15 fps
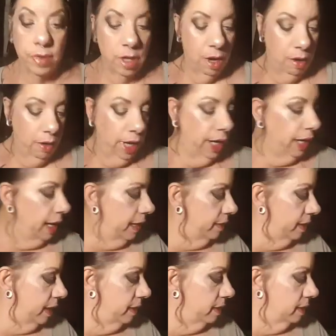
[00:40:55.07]
All right, and
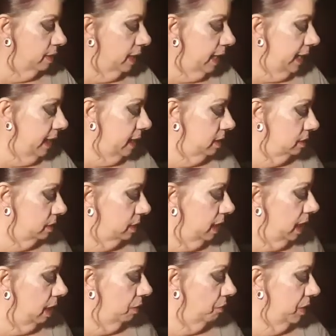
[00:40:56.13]
then the last thing
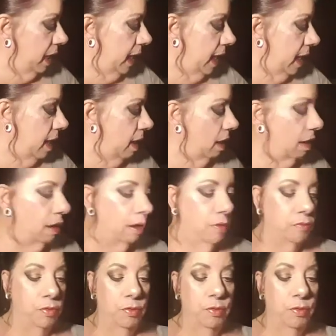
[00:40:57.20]
we have,